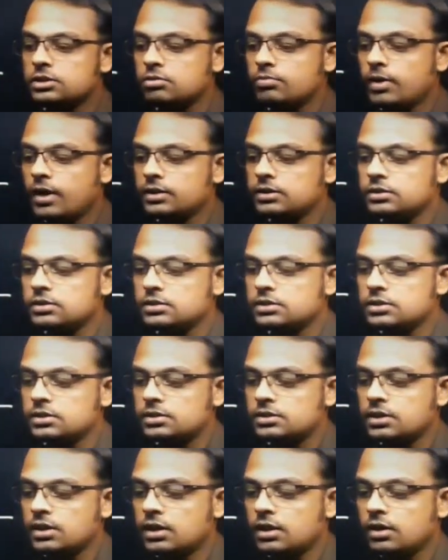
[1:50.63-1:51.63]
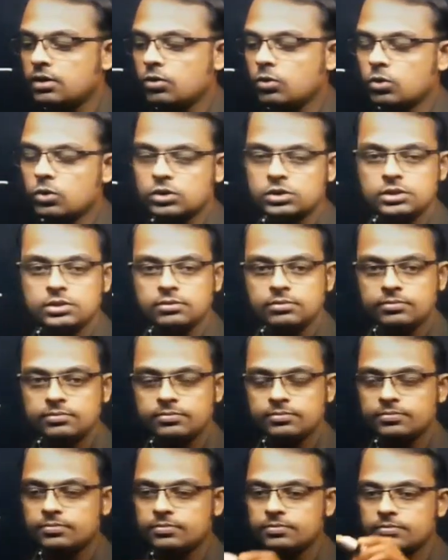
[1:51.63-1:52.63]
imagine this is the origin,
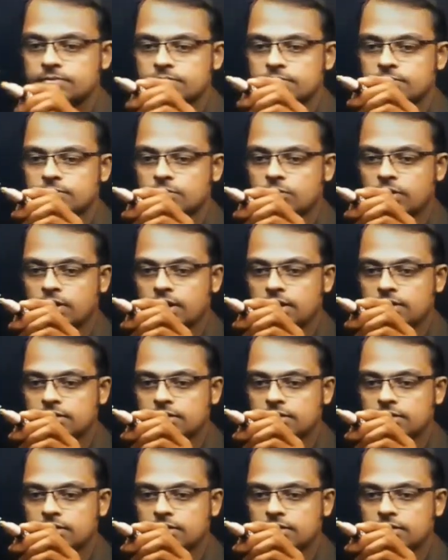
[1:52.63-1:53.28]
okay?